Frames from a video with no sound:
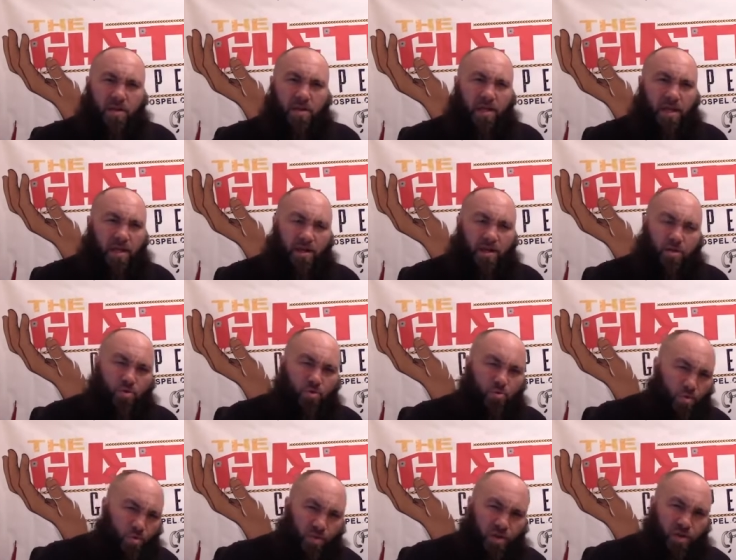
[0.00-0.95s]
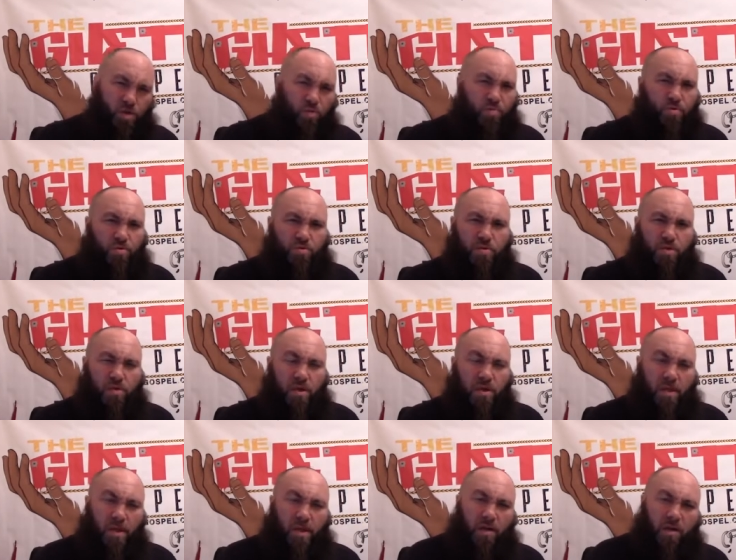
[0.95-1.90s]
They're going to do the rituals.
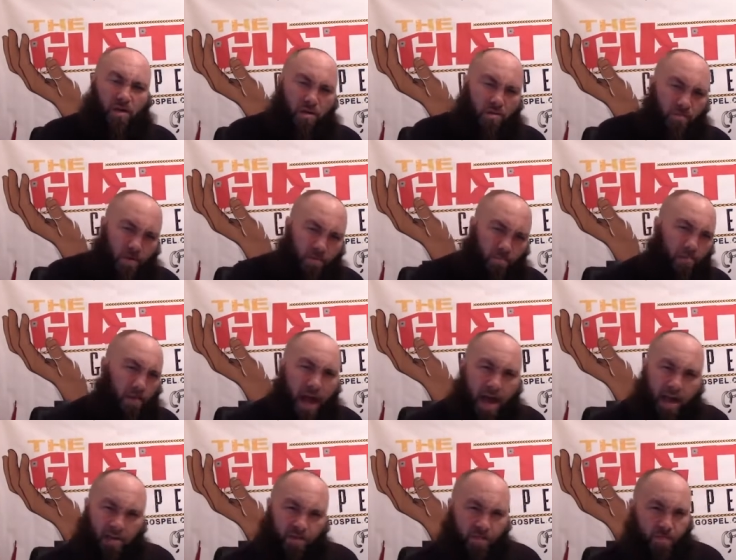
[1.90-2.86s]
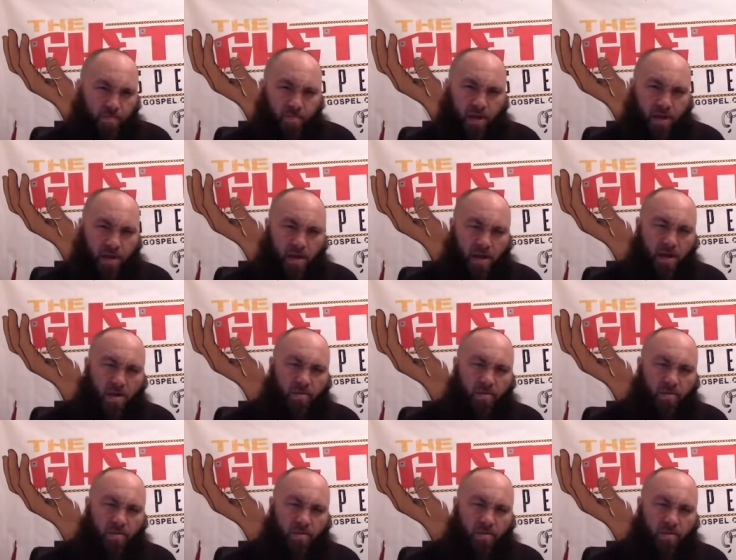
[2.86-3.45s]
They're going to commit blasphemy